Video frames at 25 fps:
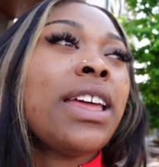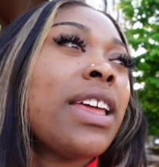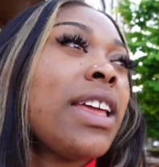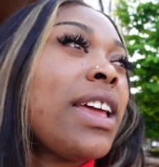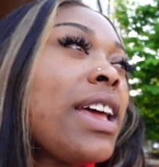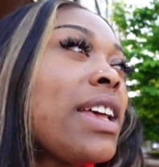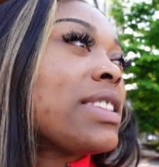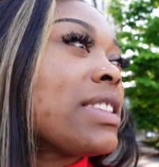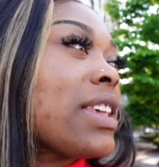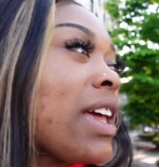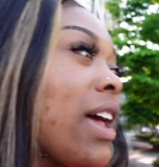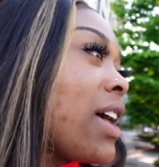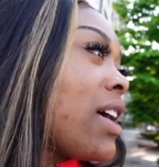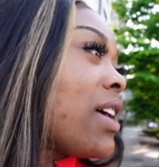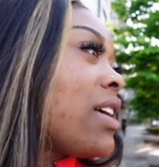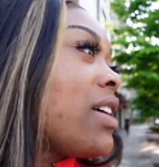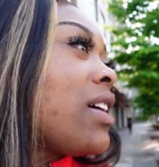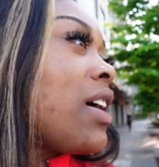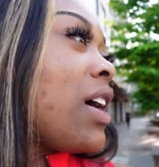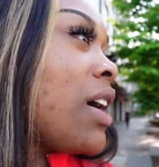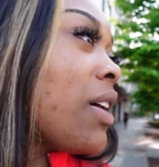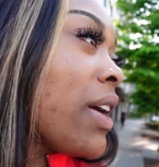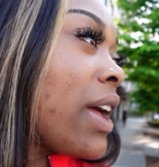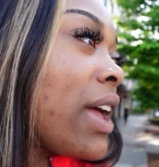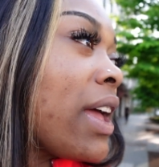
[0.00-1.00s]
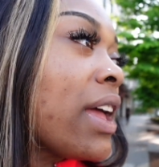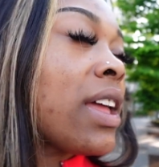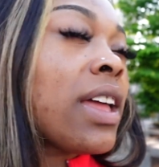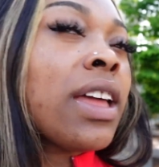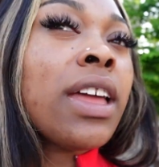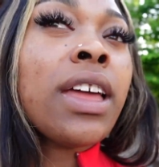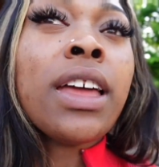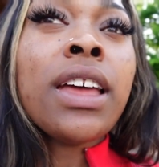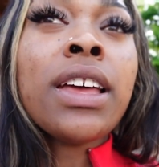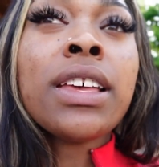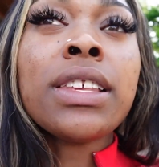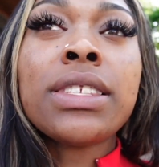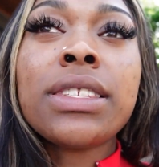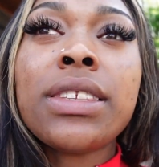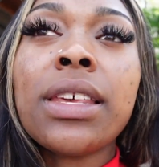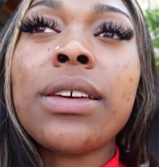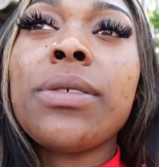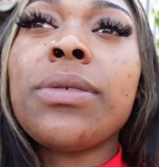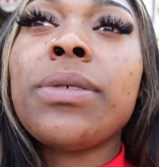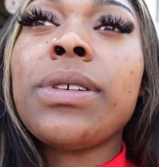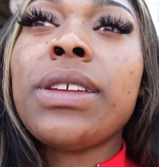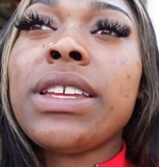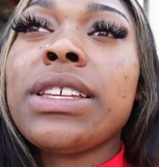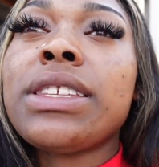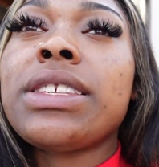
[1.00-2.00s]
yes, y'all. Okay, so
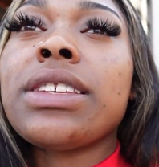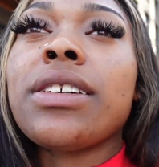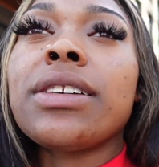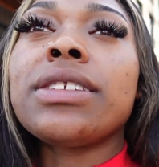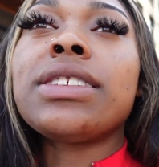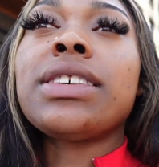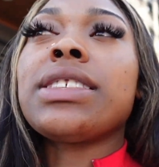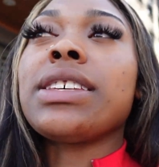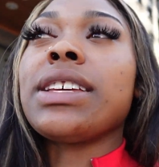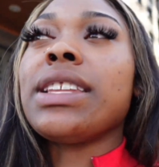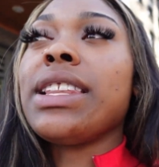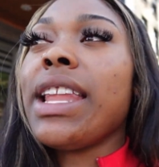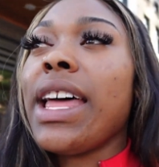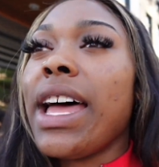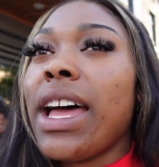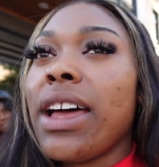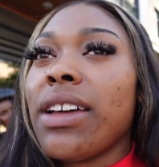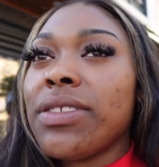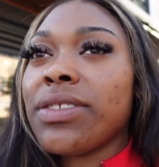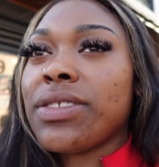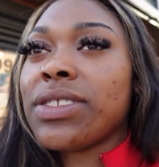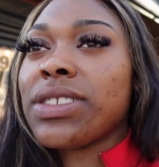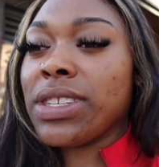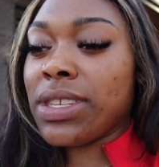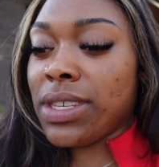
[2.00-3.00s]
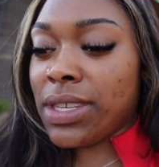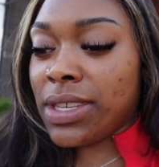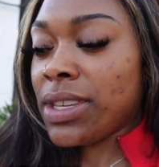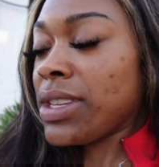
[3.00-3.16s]
we need to go to the left.